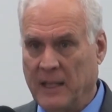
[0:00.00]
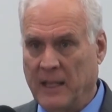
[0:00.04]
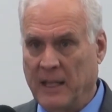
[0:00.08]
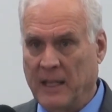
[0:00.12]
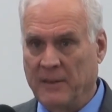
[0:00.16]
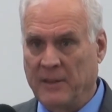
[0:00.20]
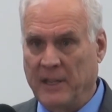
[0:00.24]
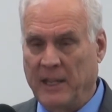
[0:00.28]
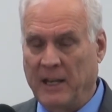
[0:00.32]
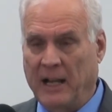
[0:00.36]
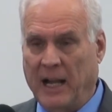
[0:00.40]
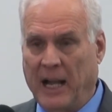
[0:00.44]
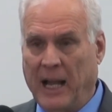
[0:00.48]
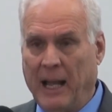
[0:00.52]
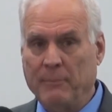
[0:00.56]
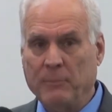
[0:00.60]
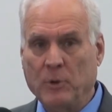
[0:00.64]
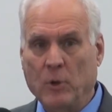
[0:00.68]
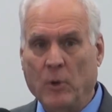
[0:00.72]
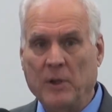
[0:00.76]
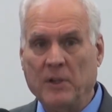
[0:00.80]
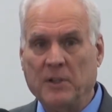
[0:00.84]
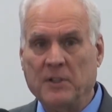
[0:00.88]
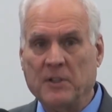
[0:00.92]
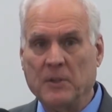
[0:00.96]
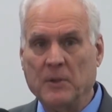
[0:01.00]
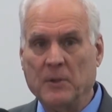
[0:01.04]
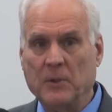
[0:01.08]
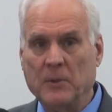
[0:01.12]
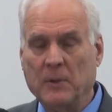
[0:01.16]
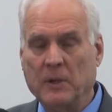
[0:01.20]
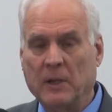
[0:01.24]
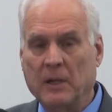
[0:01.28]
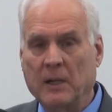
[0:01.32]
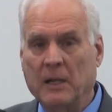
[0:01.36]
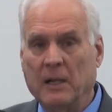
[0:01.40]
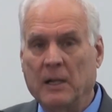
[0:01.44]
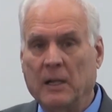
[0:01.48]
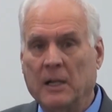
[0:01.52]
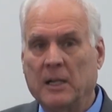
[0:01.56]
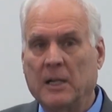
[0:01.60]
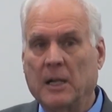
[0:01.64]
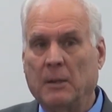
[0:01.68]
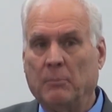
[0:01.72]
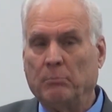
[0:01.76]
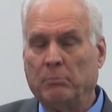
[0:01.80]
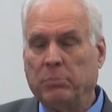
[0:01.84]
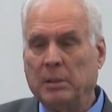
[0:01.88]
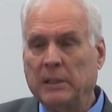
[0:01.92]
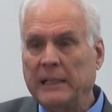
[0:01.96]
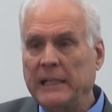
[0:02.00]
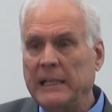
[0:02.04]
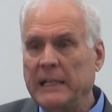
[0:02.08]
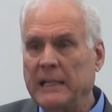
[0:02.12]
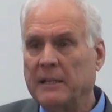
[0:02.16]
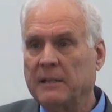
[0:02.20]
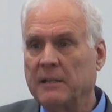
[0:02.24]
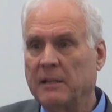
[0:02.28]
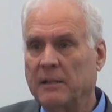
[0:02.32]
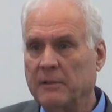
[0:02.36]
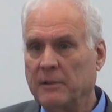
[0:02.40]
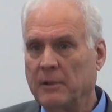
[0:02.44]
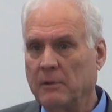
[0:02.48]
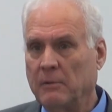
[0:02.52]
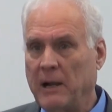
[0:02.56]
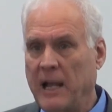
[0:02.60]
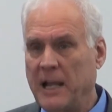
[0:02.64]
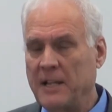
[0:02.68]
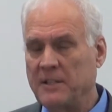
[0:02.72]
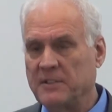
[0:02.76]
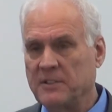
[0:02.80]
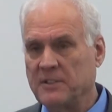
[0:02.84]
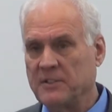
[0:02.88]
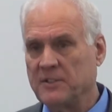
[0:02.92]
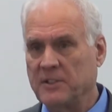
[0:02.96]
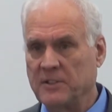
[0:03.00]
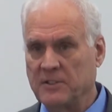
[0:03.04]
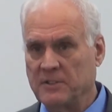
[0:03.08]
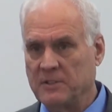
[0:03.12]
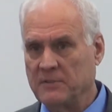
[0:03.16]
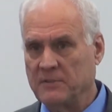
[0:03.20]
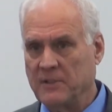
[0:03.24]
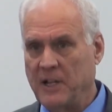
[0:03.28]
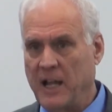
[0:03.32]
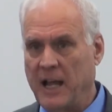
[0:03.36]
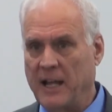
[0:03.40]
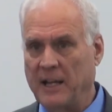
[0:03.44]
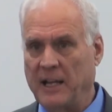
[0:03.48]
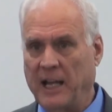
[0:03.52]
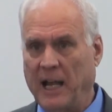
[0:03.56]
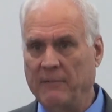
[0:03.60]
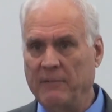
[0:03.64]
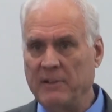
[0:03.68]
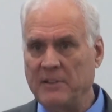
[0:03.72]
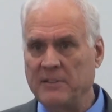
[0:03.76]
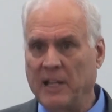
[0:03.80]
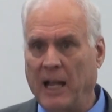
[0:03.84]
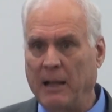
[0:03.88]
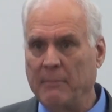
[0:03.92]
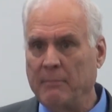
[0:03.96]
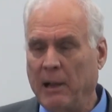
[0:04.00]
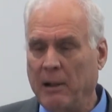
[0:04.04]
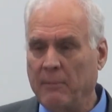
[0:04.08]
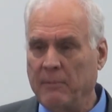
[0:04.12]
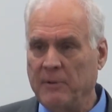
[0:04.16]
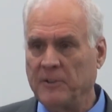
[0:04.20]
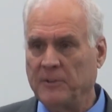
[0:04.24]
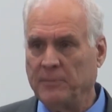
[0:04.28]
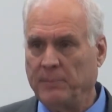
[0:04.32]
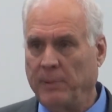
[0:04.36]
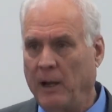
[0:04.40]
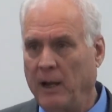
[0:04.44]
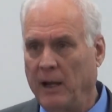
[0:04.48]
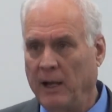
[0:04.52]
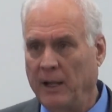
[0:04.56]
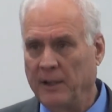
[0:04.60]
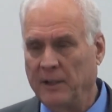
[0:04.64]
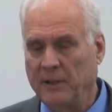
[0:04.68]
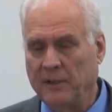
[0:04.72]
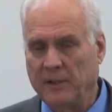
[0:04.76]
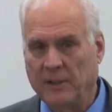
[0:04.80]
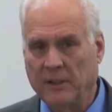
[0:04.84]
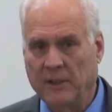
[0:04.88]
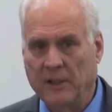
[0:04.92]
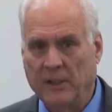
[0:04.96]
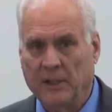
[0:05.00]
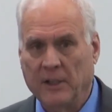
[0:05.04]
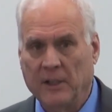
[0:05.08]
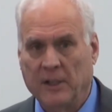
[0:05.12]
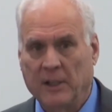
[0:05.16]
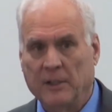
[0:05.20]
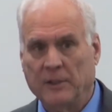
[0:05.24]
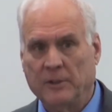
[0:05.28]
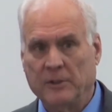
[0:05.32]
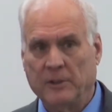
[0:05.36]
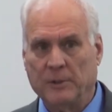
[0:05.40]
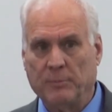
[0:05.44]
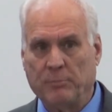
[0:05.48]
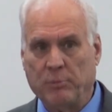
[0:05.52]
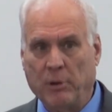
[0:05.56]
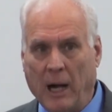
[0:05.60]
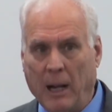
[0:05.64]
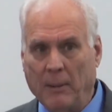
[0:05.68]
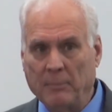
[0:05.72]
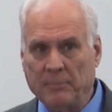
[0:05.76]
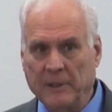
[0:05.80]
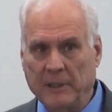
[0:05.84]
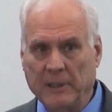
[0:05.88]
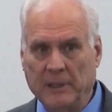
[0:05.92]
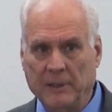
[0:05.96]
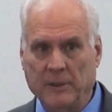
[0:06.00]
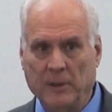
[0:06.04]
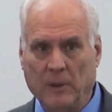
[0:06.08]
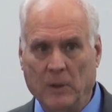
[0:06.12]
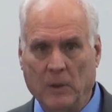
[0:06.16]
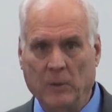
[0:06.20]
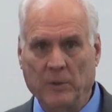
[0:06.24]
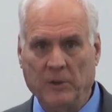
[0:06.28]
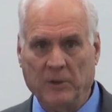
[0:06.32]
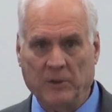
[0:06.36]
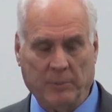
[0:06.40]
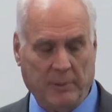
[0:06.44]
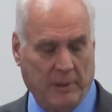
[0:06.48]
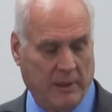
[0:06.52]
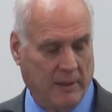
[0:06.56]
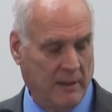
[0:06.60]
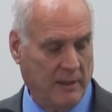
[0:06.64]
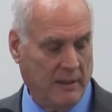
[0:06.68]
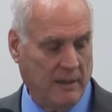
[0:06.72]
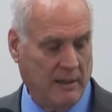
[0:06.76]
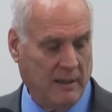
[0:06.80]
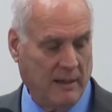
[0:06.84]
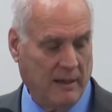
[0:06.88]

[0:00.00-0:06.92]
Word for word: then I'm going to complete the righteousness of God. Every time I respond to the prompting of the Holy Spirit,